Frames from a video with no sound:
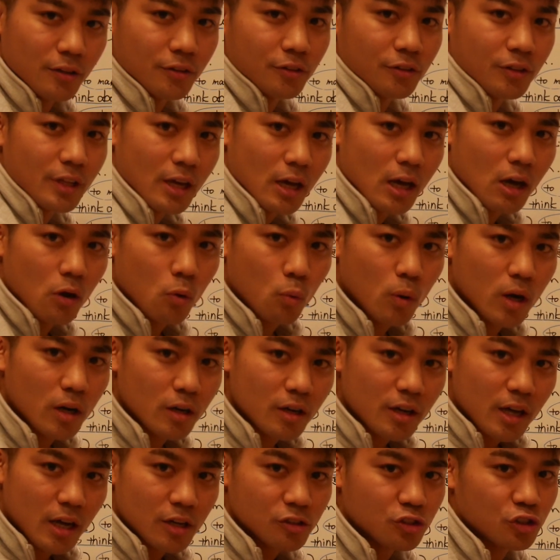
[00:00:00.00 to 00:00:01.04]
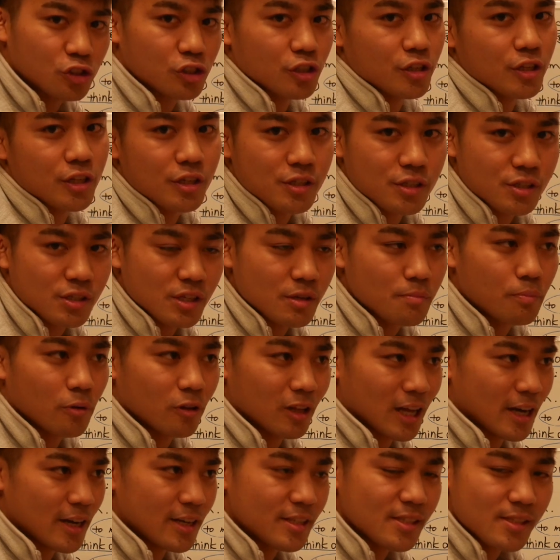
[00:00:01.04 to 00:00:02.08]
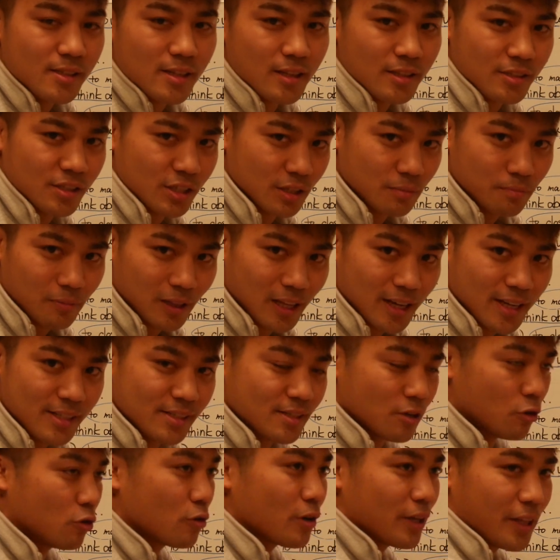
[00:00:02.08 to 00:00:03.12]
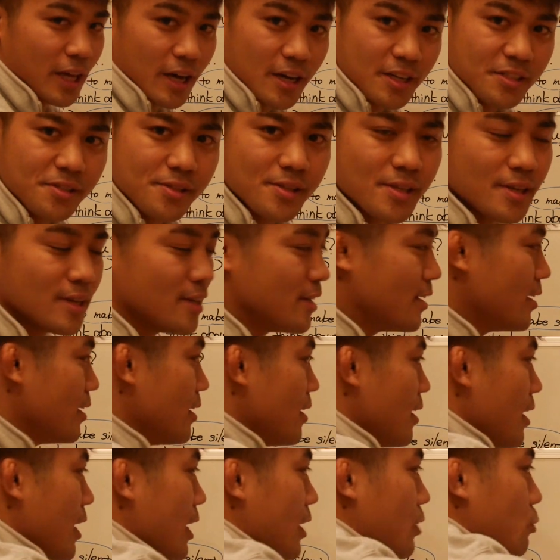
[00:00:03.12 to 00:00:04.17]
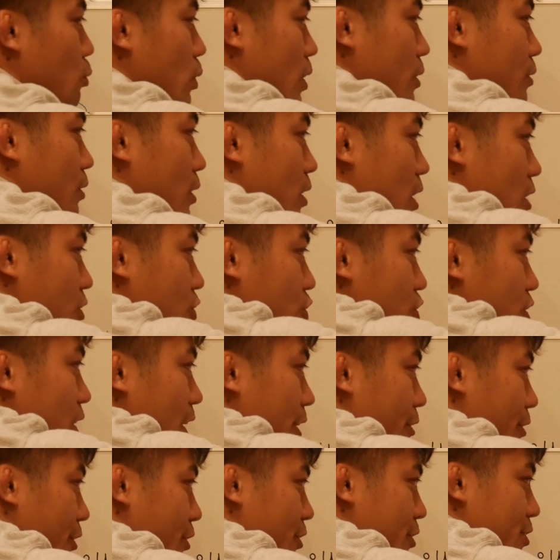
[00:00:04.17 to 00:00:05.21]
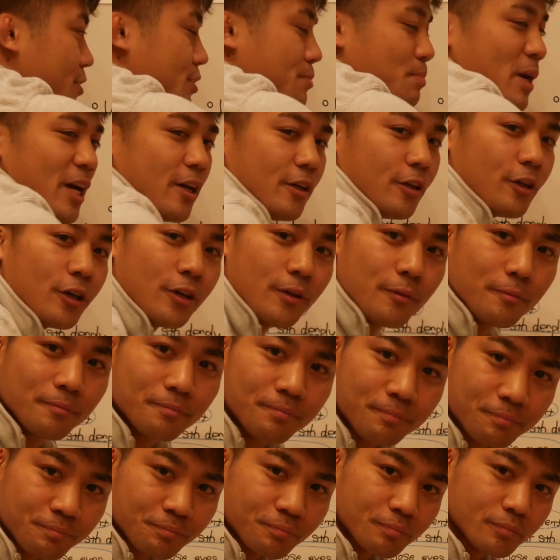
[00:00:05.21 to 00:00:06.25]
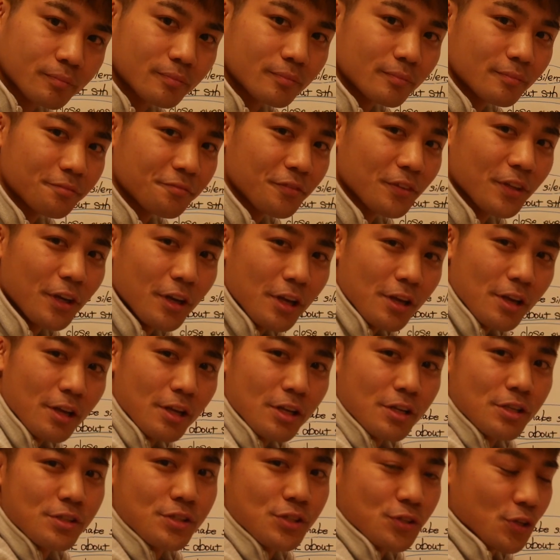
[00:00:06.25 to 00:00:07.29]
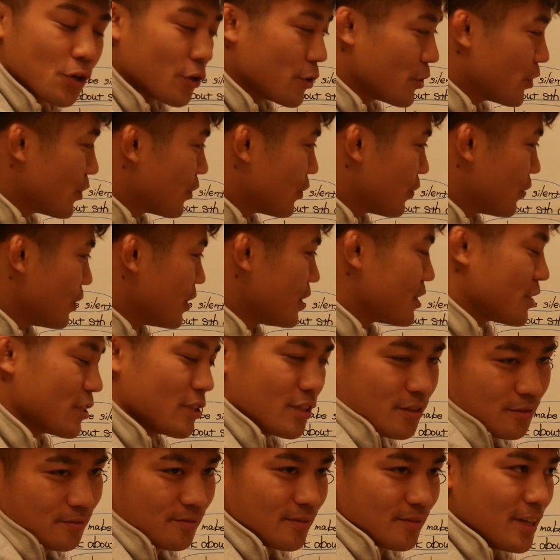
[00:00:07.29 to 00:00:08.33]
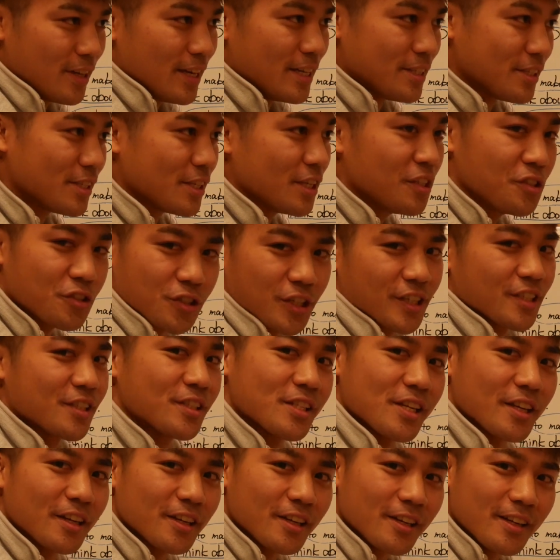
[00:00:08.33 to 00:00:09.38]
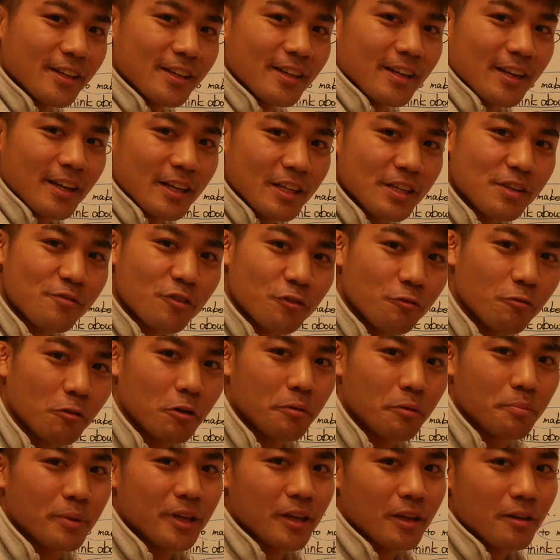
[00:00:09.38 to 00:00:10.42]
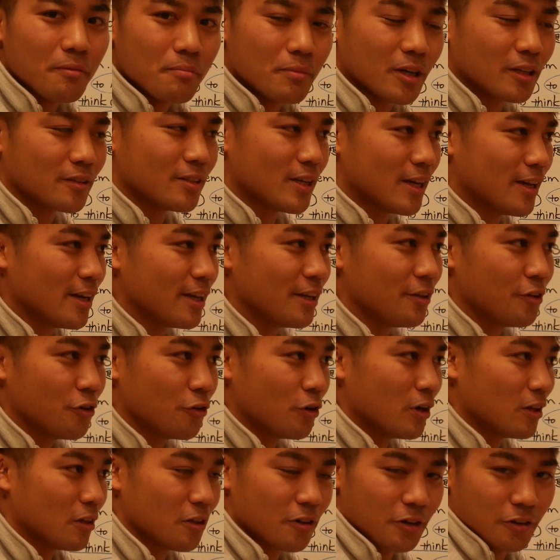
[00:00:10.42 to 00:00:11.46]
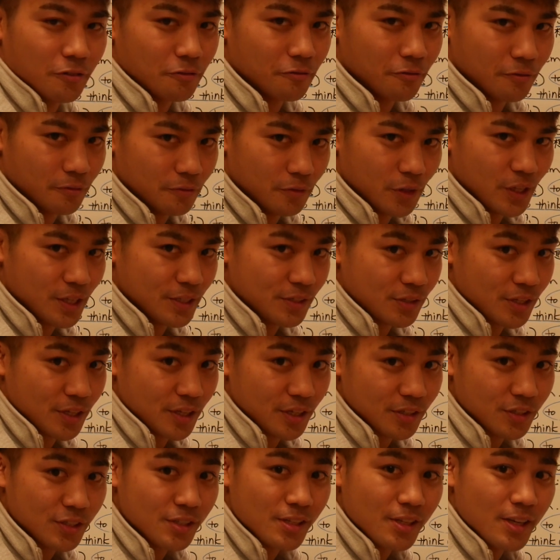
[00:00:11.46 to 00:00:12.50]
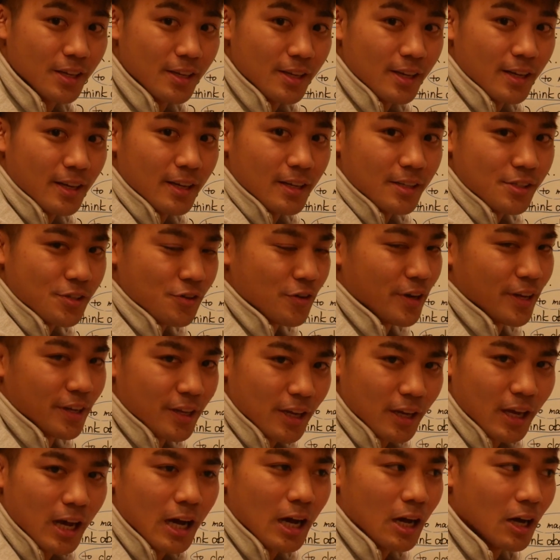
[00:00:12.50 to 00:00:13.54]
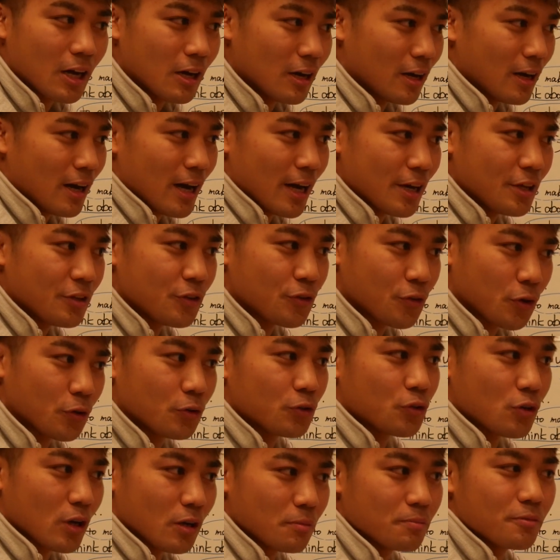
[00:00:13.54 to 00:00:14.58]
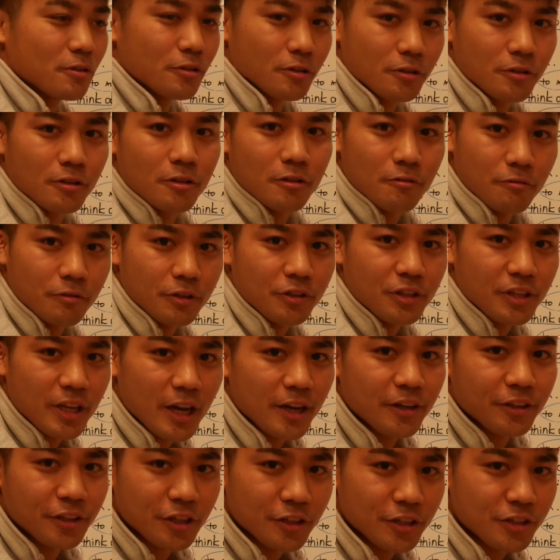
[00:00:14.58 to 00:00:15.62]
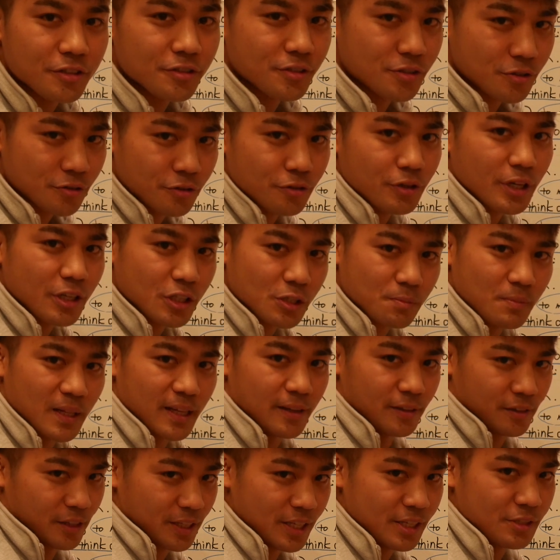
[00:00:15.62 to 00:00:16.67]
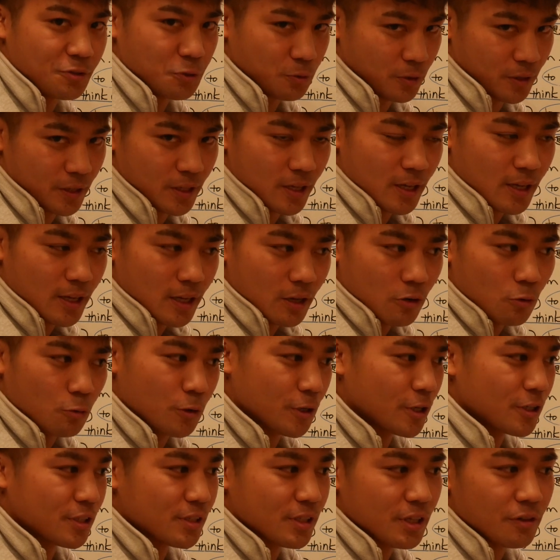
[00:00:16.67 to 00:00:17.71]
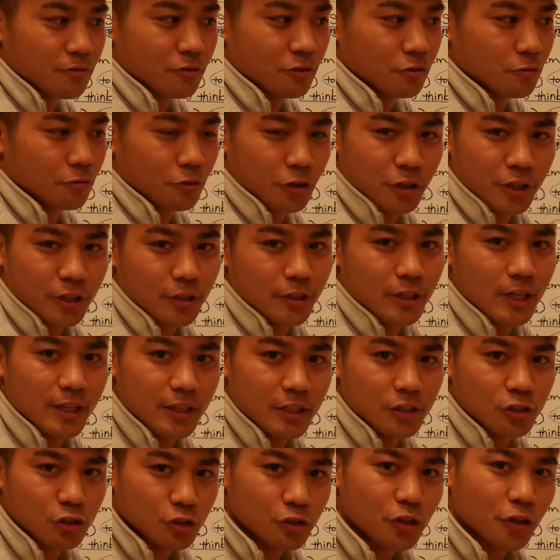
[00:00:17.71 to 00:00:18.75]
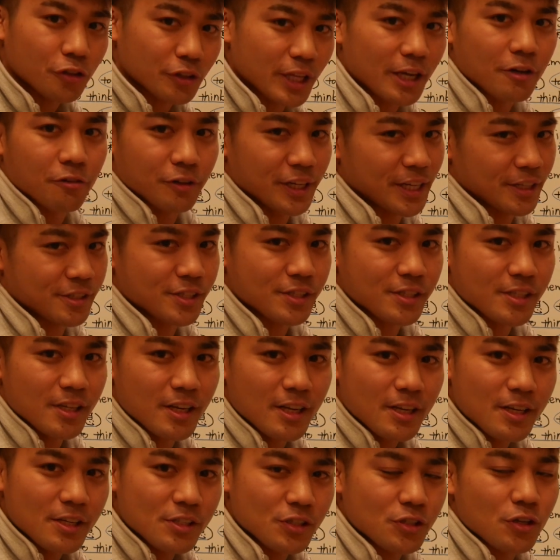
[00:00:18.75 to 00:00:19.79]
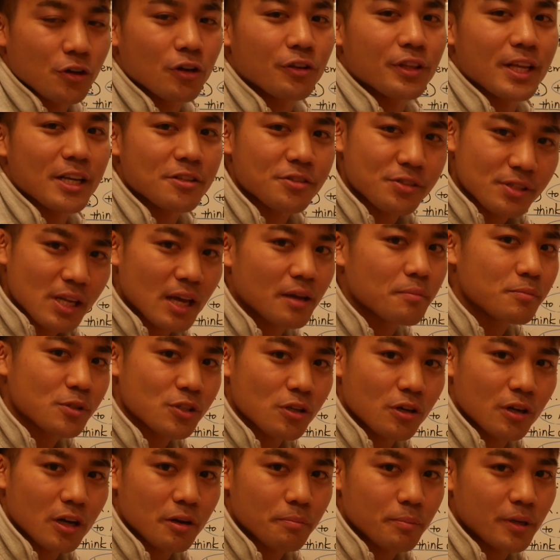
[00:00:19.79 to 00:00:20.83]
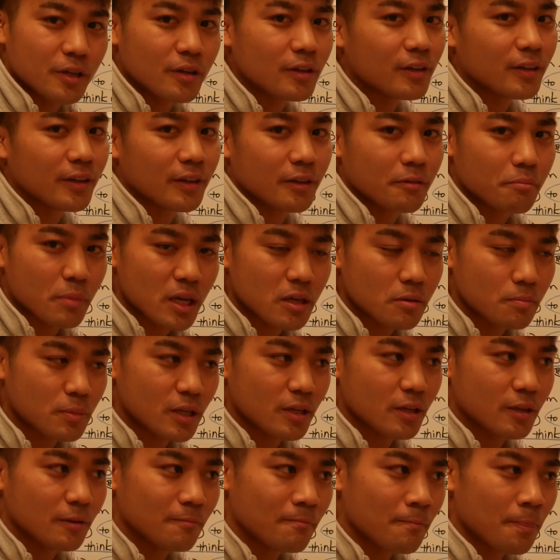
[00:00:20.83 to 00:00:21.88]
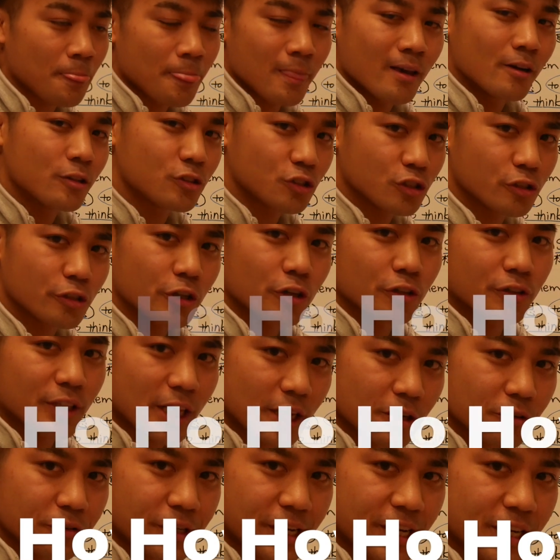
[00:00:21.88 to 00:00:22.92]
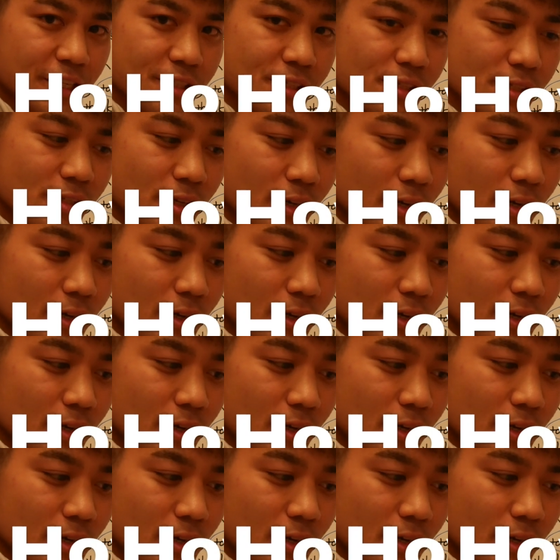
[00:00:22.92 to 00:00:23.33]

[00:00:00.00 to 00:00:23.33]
the one kanji is simplified, organized, and one kanji letter is made. So it's interesting, even for me. But I know a lot of these things, so I thought up with the ideas to explain these words even for judo techniques. So next time it's gonna be maybe judo techniques,